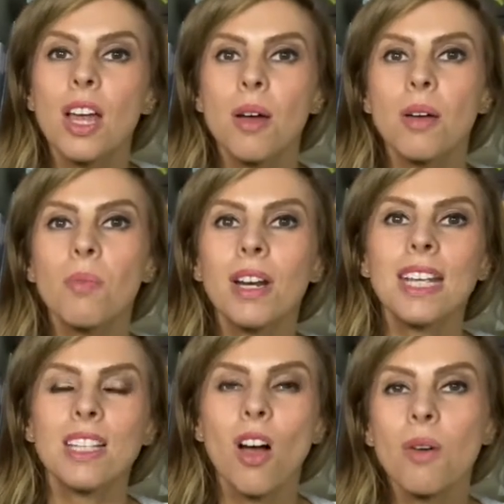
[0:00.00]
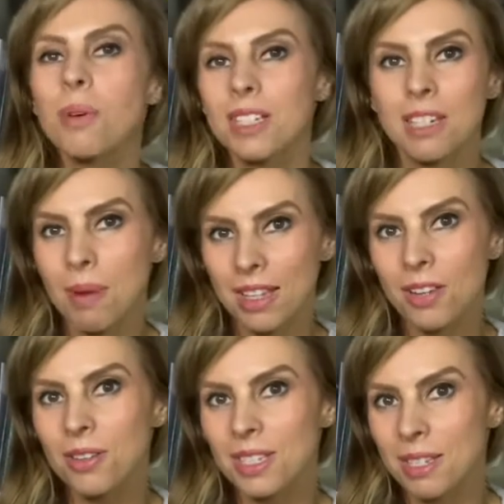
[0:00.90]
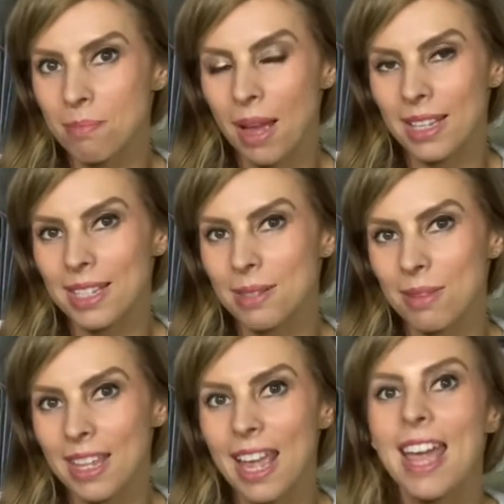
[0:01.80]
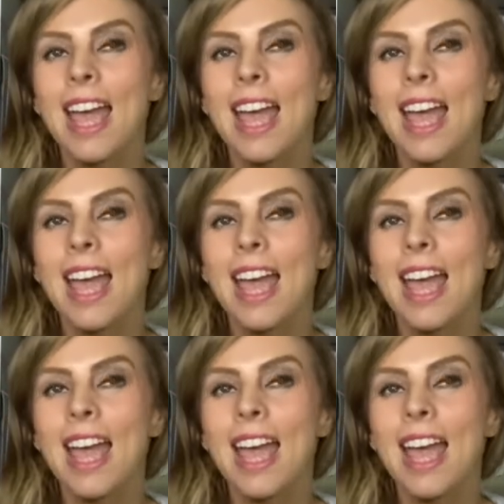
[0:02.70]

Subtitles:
And what it is, I wanted to make the hoods and pants with it.